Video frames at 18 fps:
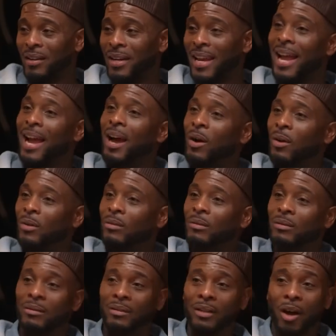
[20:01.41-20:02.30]
now
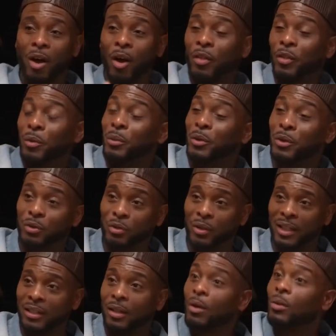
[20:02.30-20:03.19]
all the producers
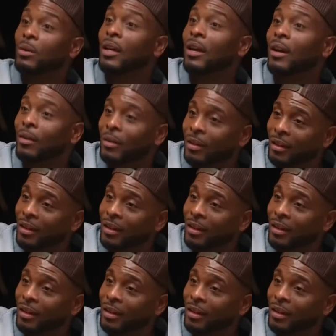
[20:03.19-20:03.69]
were like, yo, Kel,